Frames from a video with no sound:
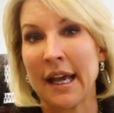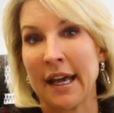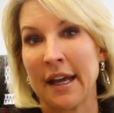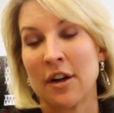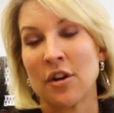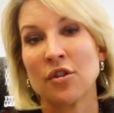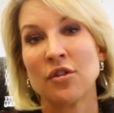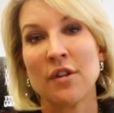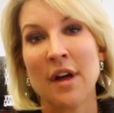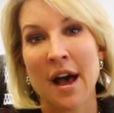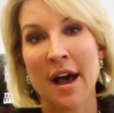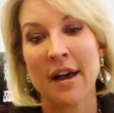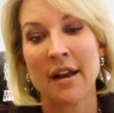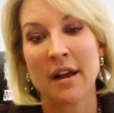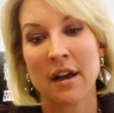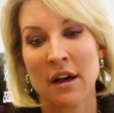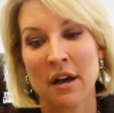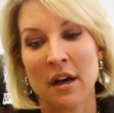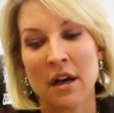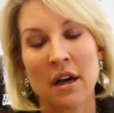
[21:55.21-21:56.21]
And a
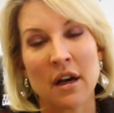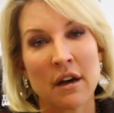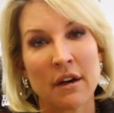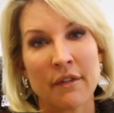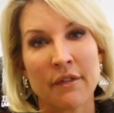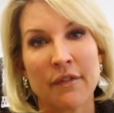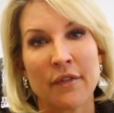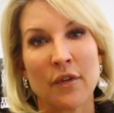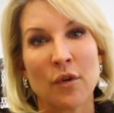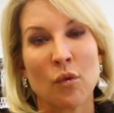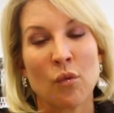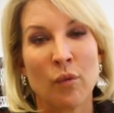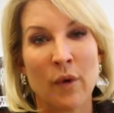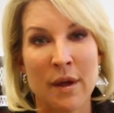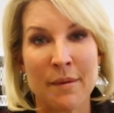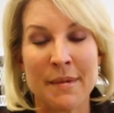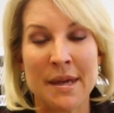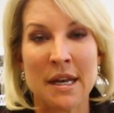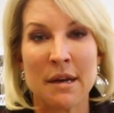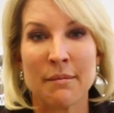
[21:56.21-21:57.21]
lot of
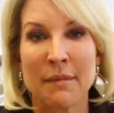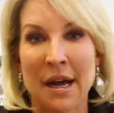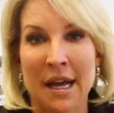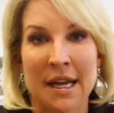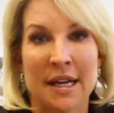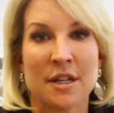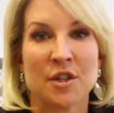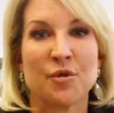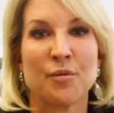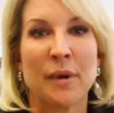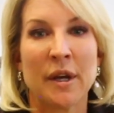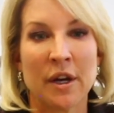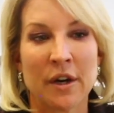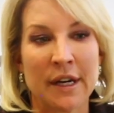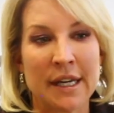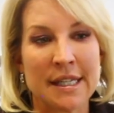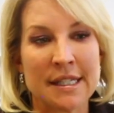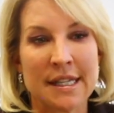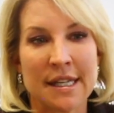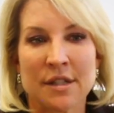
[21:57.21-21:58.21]
women, in my
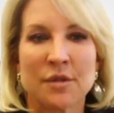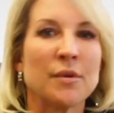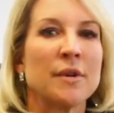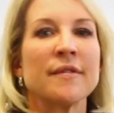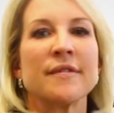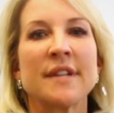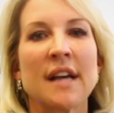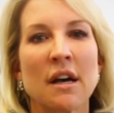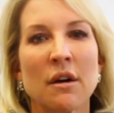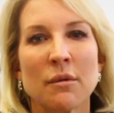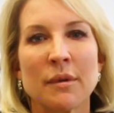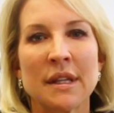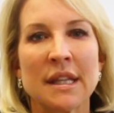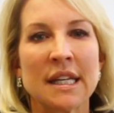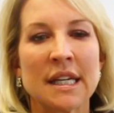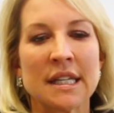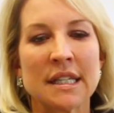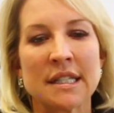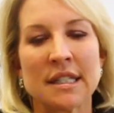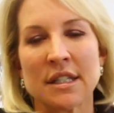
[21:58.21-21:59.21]
experience, as we've dealt with
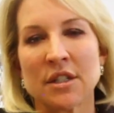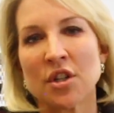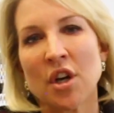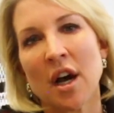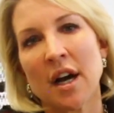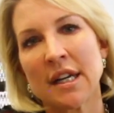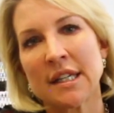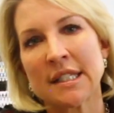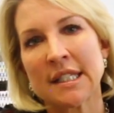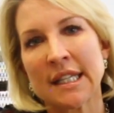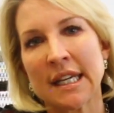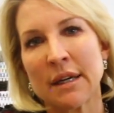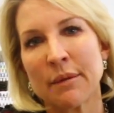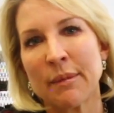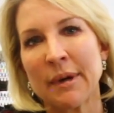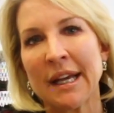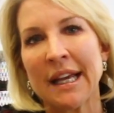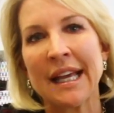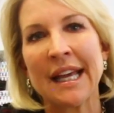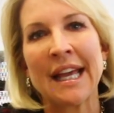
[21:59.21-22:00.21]
this and talked to
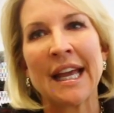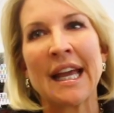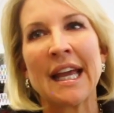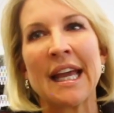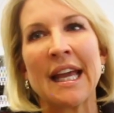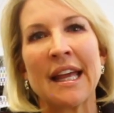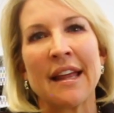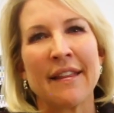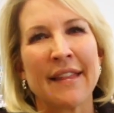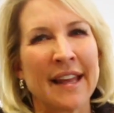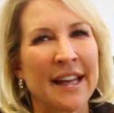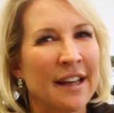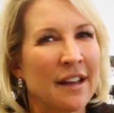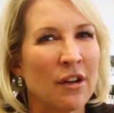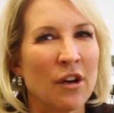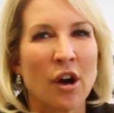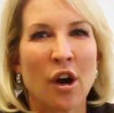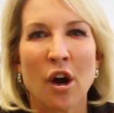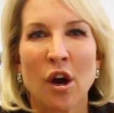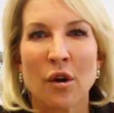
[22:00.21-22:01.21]
them,
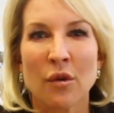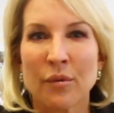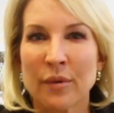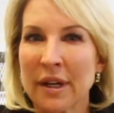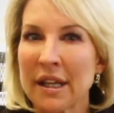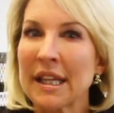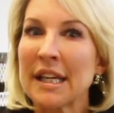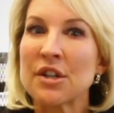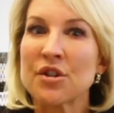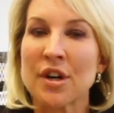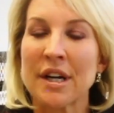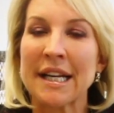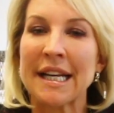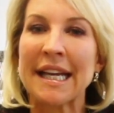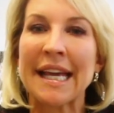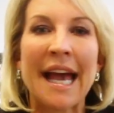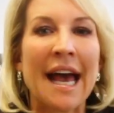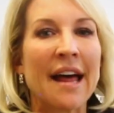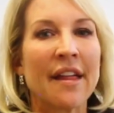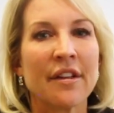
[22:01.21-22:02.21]
they are really trying
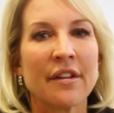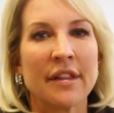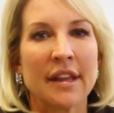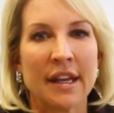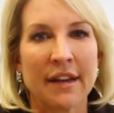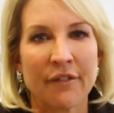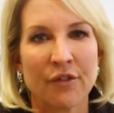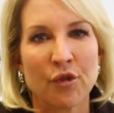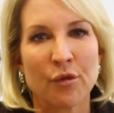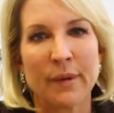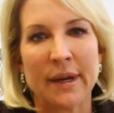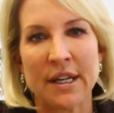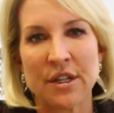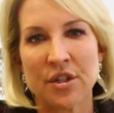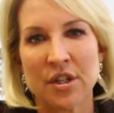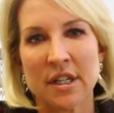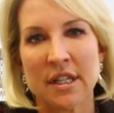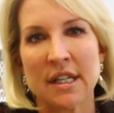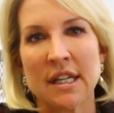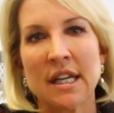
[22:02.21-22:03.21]
to gather the
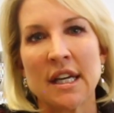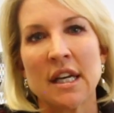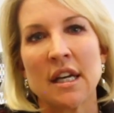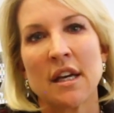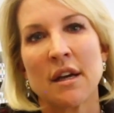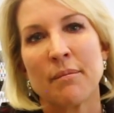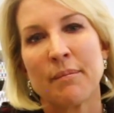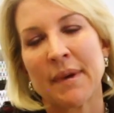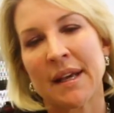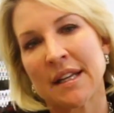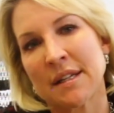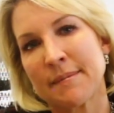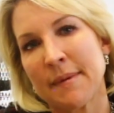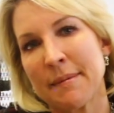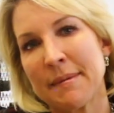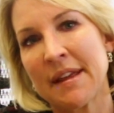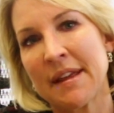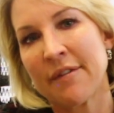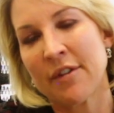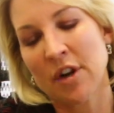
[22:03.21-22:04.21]
information because
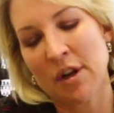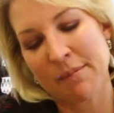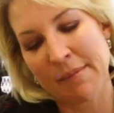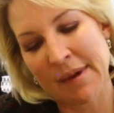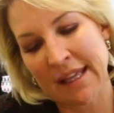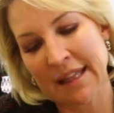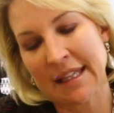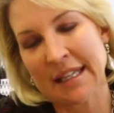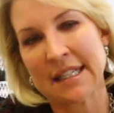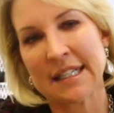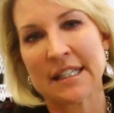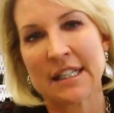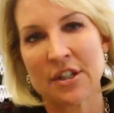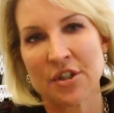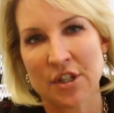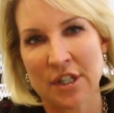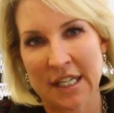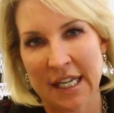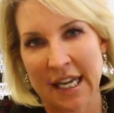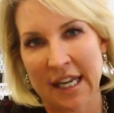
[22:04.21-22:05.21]
they've already made the
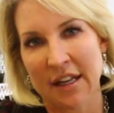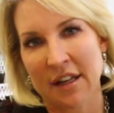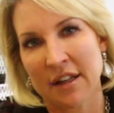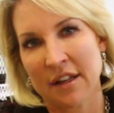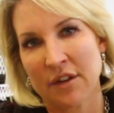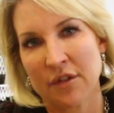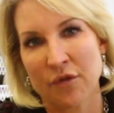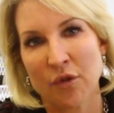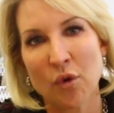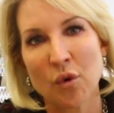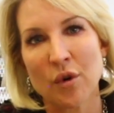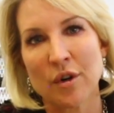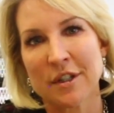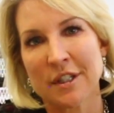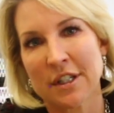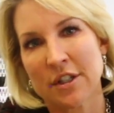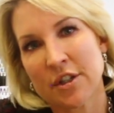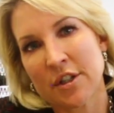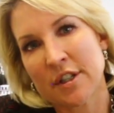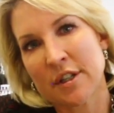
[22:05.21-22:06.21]
decision to get the
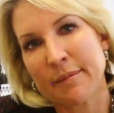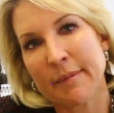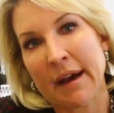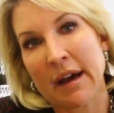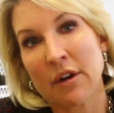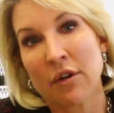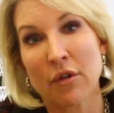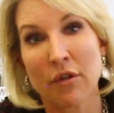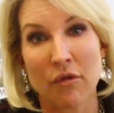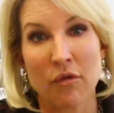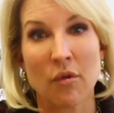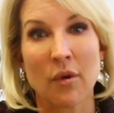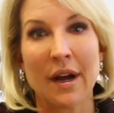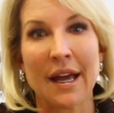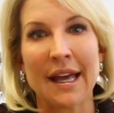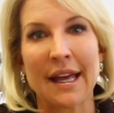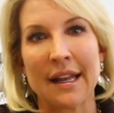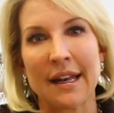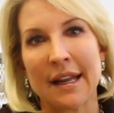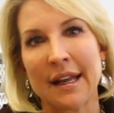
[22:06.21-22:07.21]
divorce. It's just a matter of
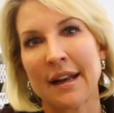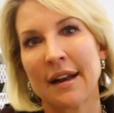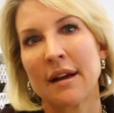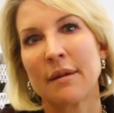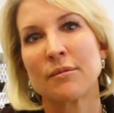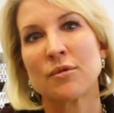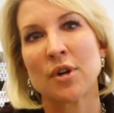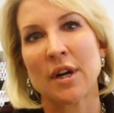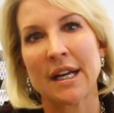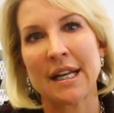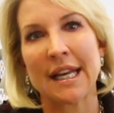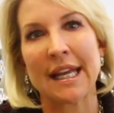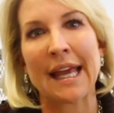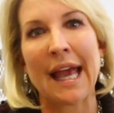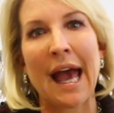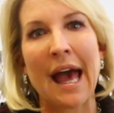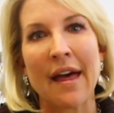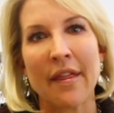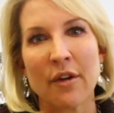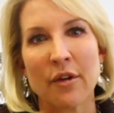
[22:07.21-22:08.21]
when. And I'm trying to
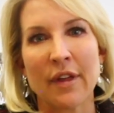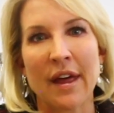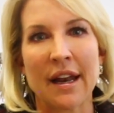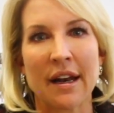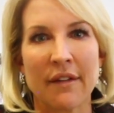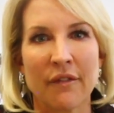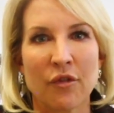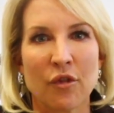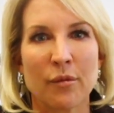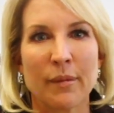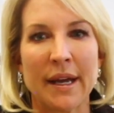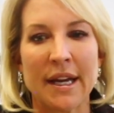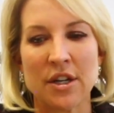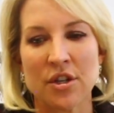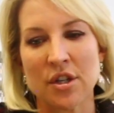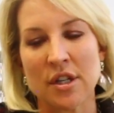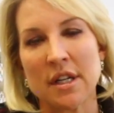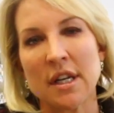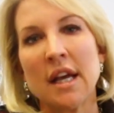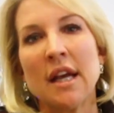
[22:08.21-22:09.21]
gather that
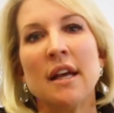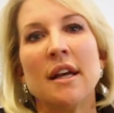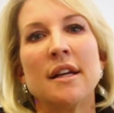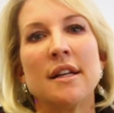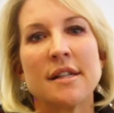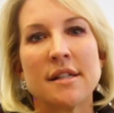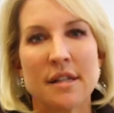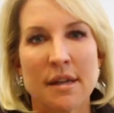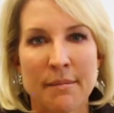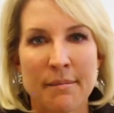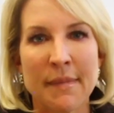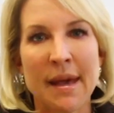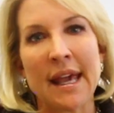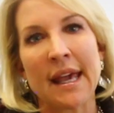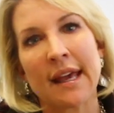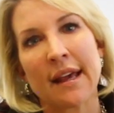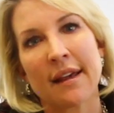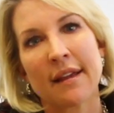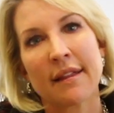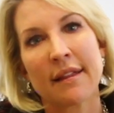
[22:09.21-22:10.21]
information to
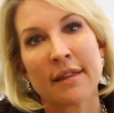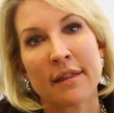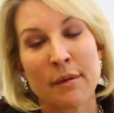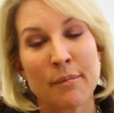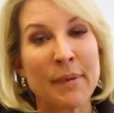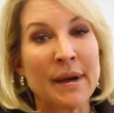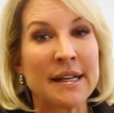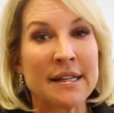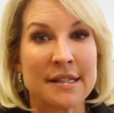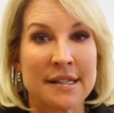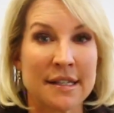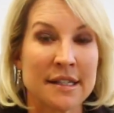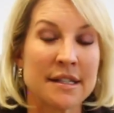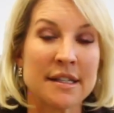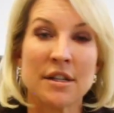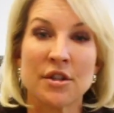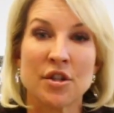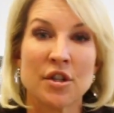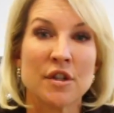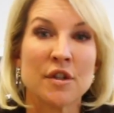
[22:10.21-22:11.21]
make the best
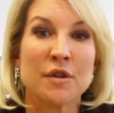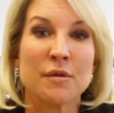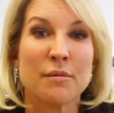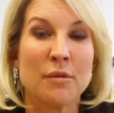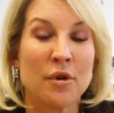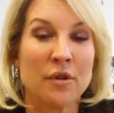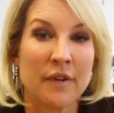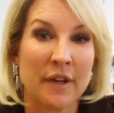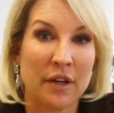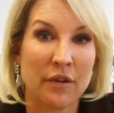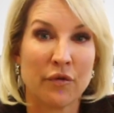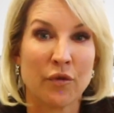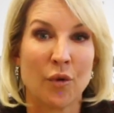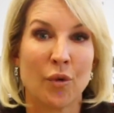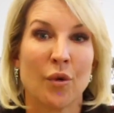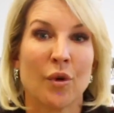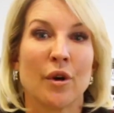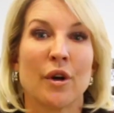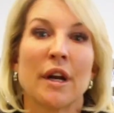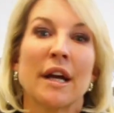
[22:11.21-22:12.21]
decisions moving
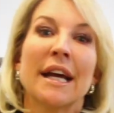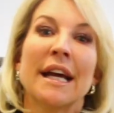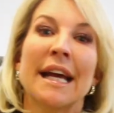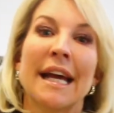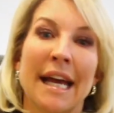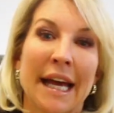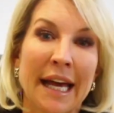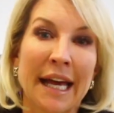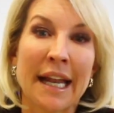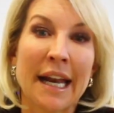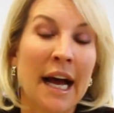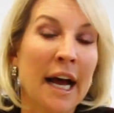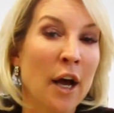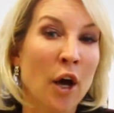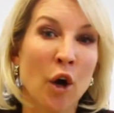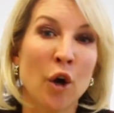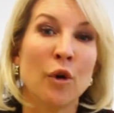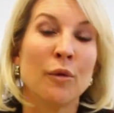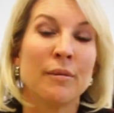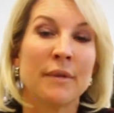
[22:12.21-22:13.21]
forward. And I
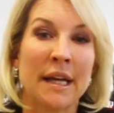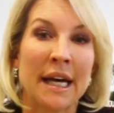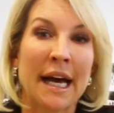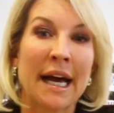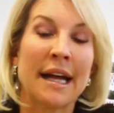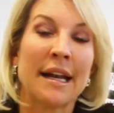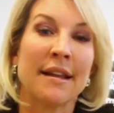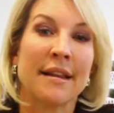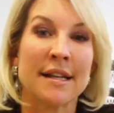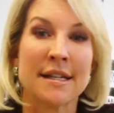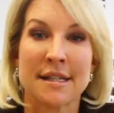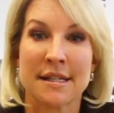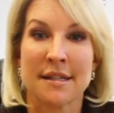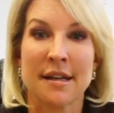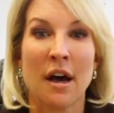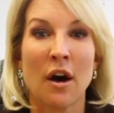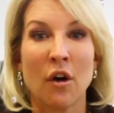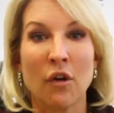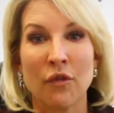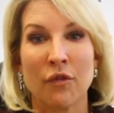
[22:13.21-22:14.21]
hope that this is
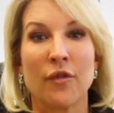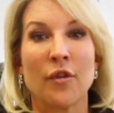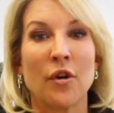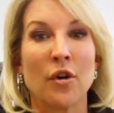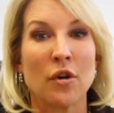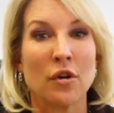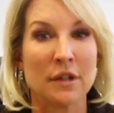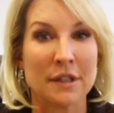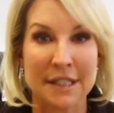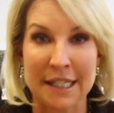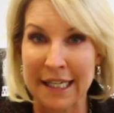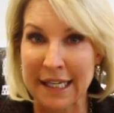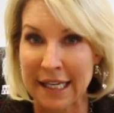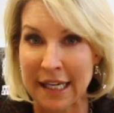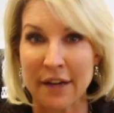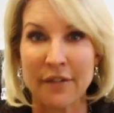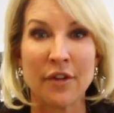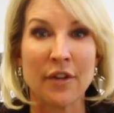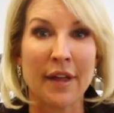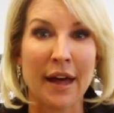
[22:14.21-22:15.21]
helpful to
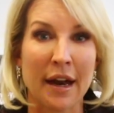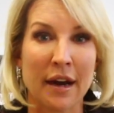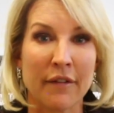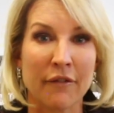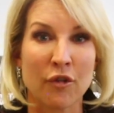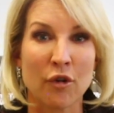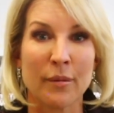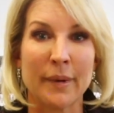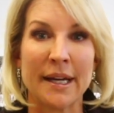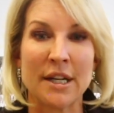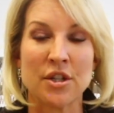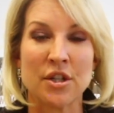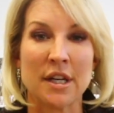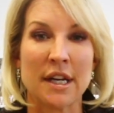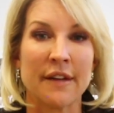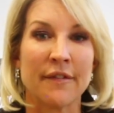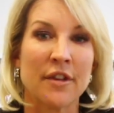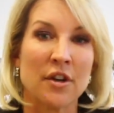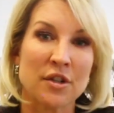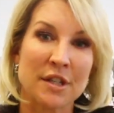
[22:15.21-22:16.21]
give you that
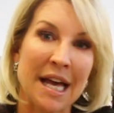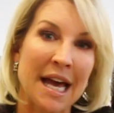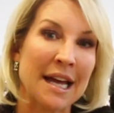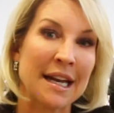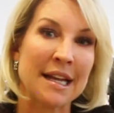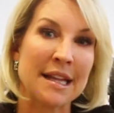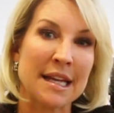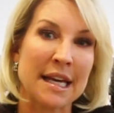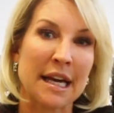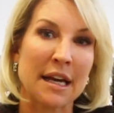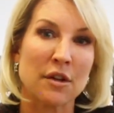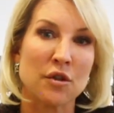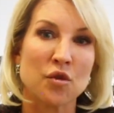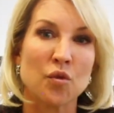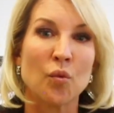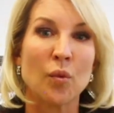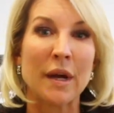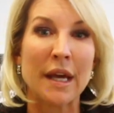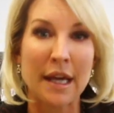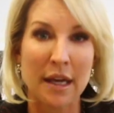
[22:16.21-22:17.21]
information. If there's anything else
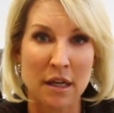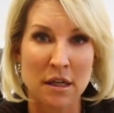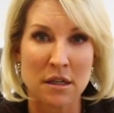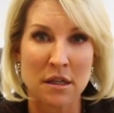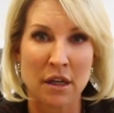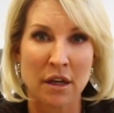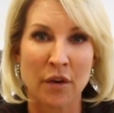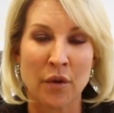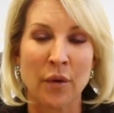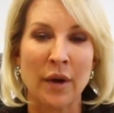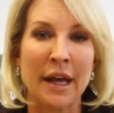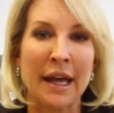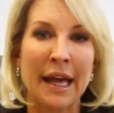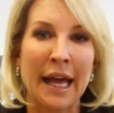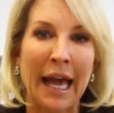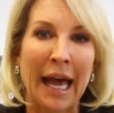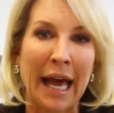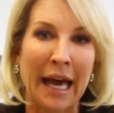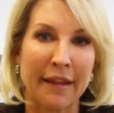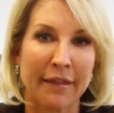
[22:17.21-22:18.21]
we can do
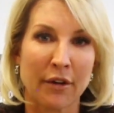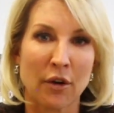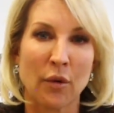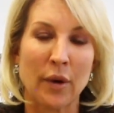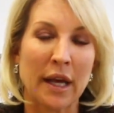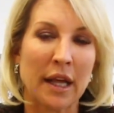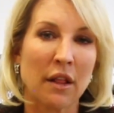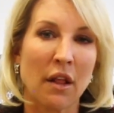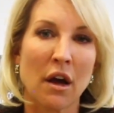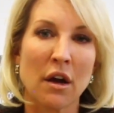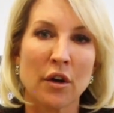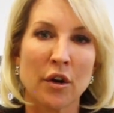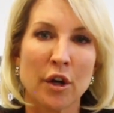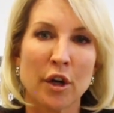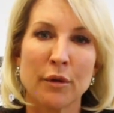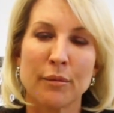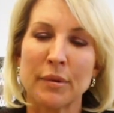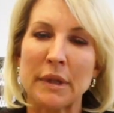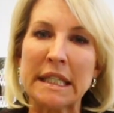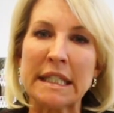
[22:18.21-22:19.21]
at the Quick Law
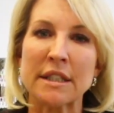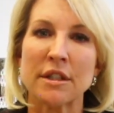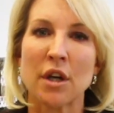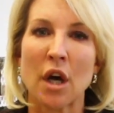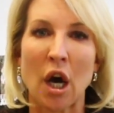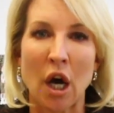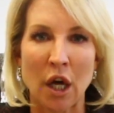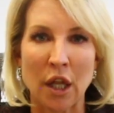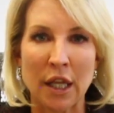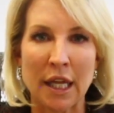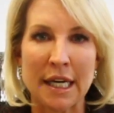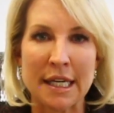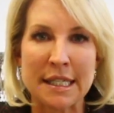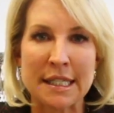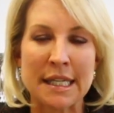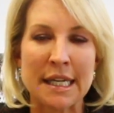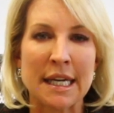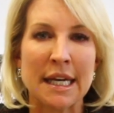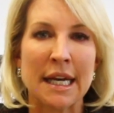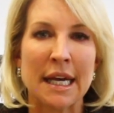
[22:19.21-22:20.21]
Group, please call
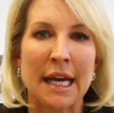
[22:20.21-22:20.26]
us.